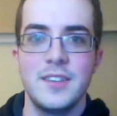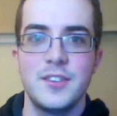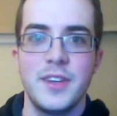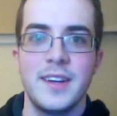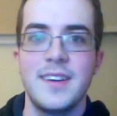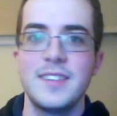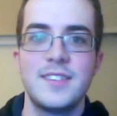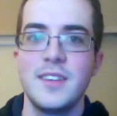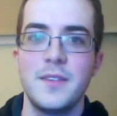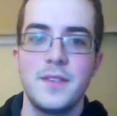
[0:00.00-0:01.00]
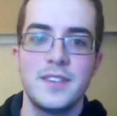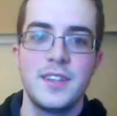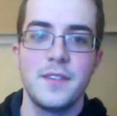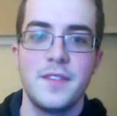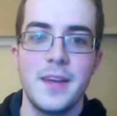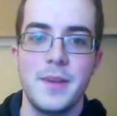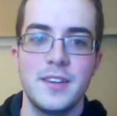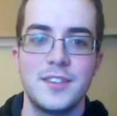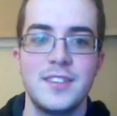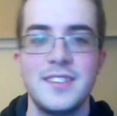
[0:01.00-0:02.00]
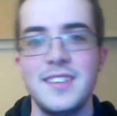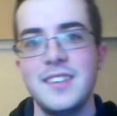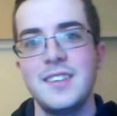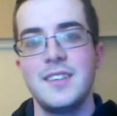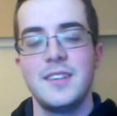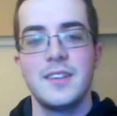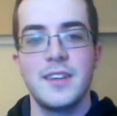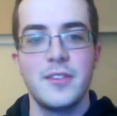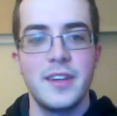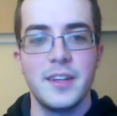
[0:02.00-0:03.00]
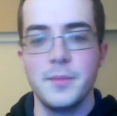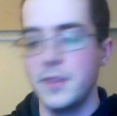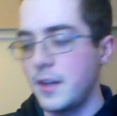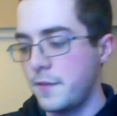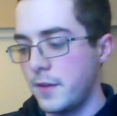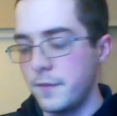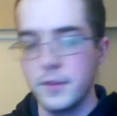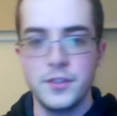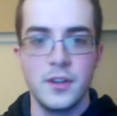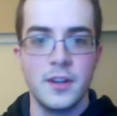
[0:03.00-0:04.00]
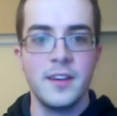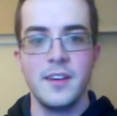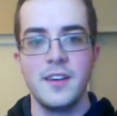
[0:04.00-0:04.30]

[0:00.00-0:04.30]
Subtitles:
So yeah, I still have nightmares. Cloud Kingdom, not fun for Zerg.